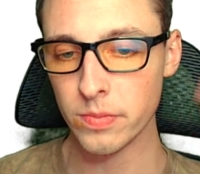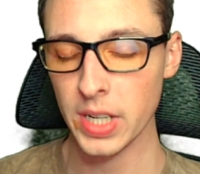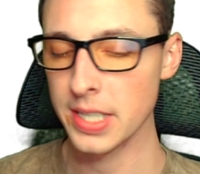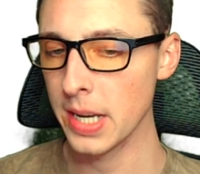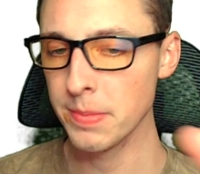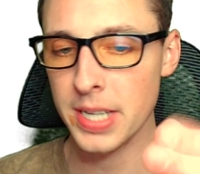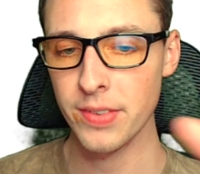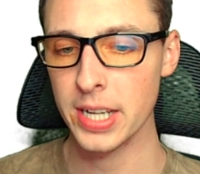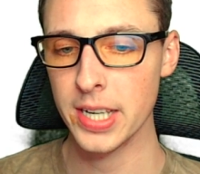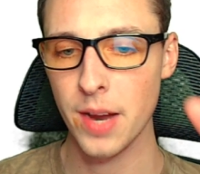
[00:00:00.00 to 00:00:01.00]
Same
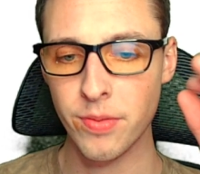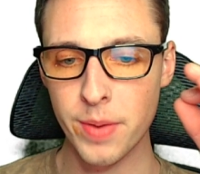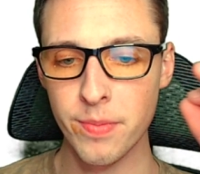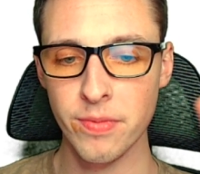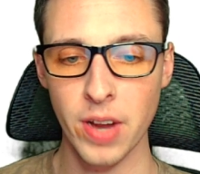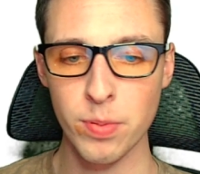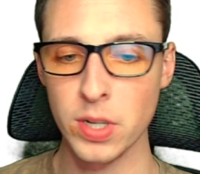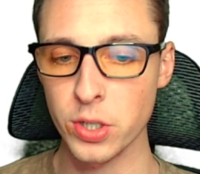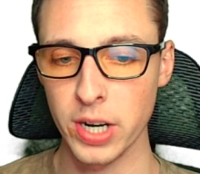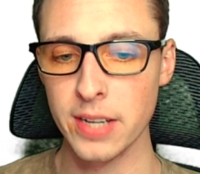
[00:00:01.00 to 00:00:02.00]
7-day time frame, 5+
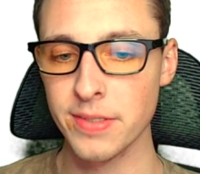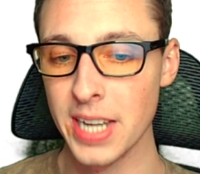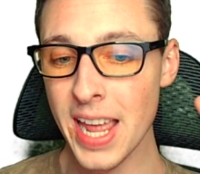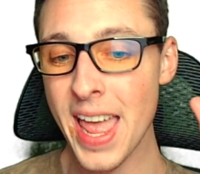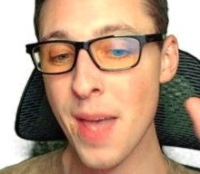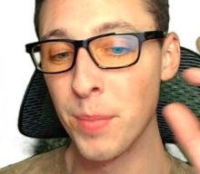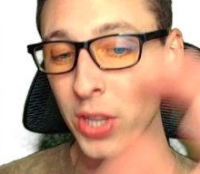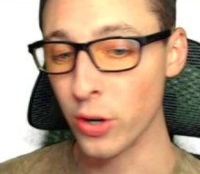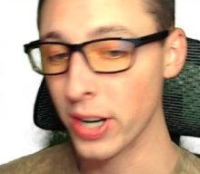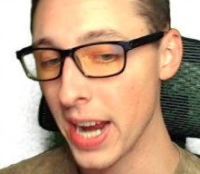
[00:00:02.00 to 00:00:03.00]
creatives, but
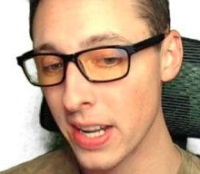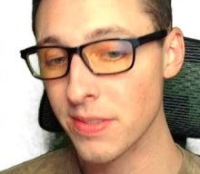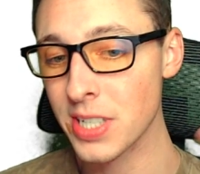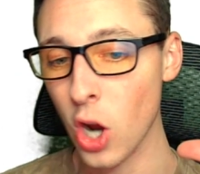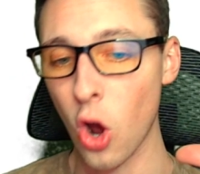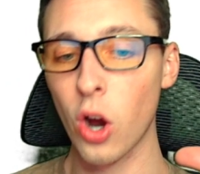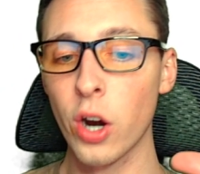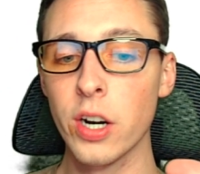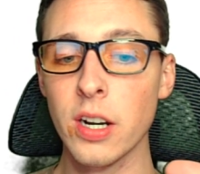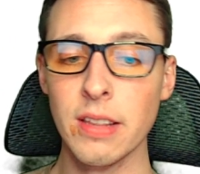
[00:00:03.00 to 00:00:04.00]
the creatives
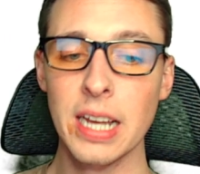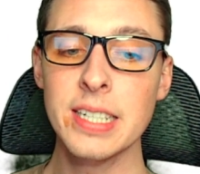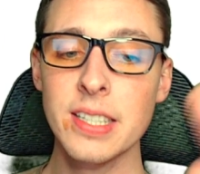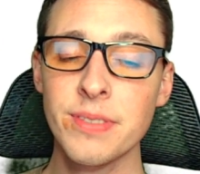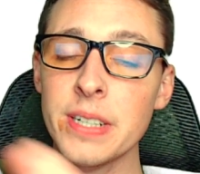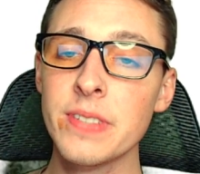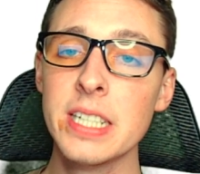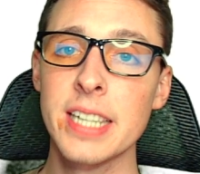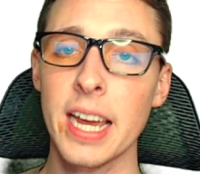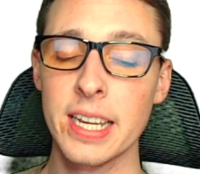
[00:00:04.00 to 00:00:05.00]
are less than
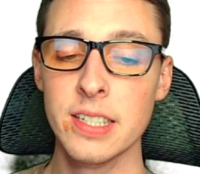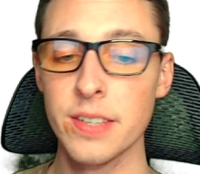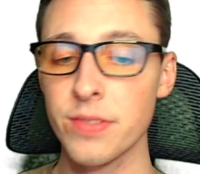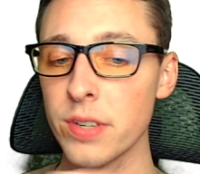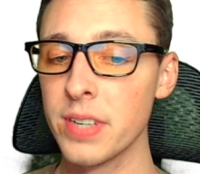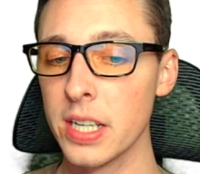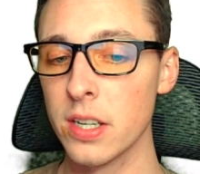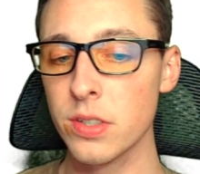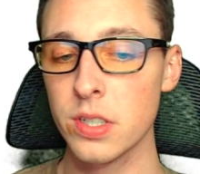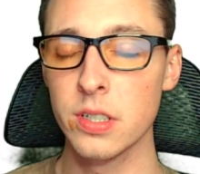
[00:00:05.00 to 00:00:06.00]
15 seconds if they're videos.